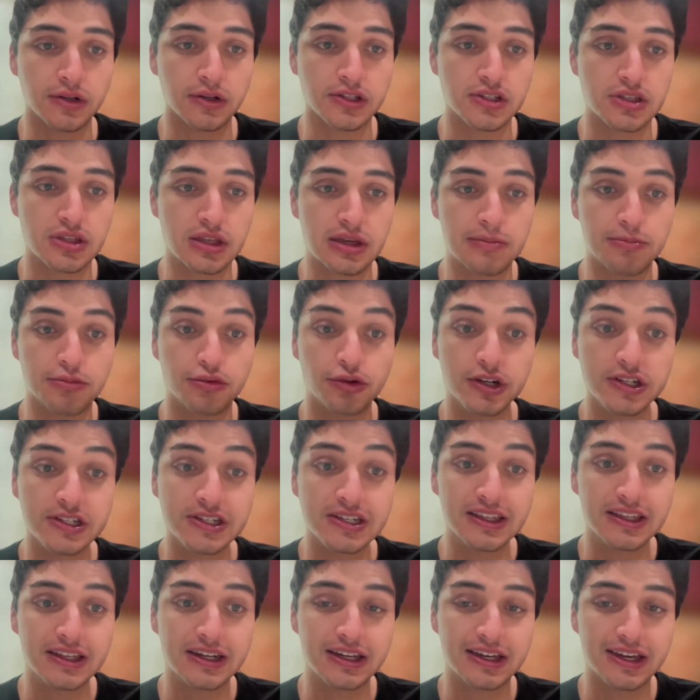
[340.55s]
It's the
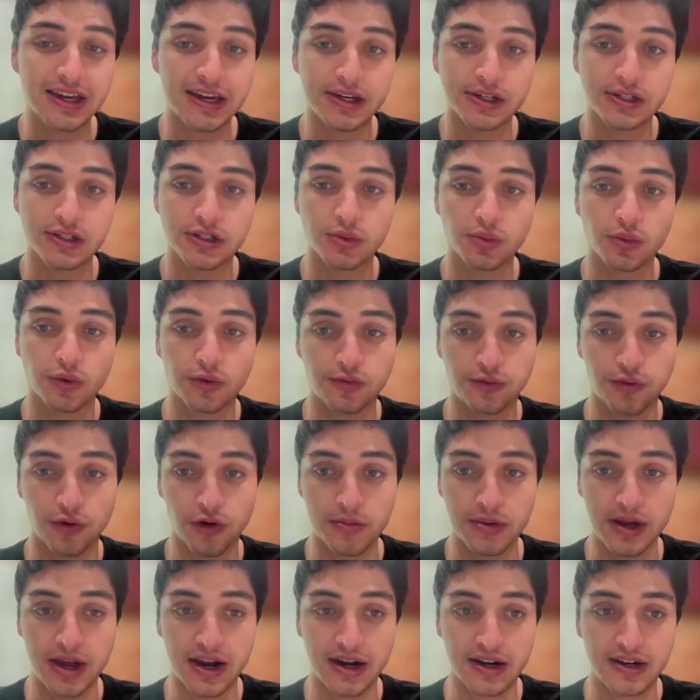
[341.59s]
Prison Litigation
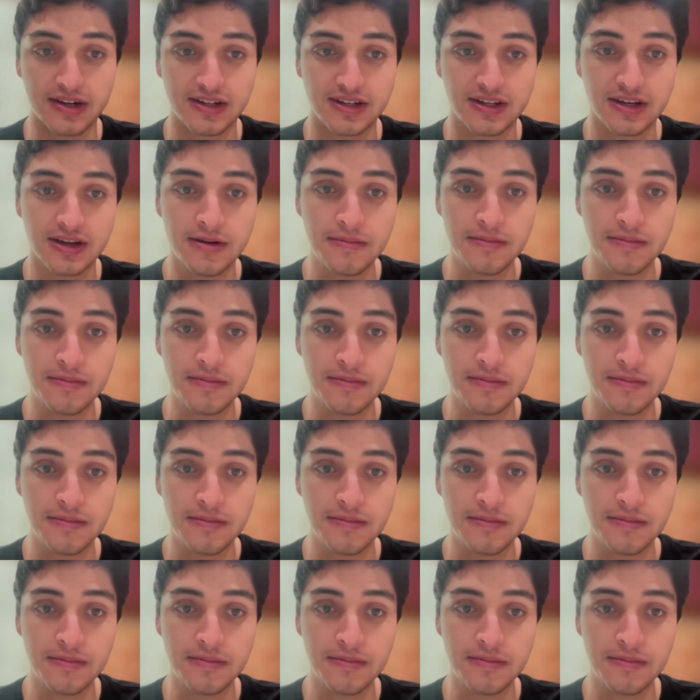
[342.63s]
Reform Act.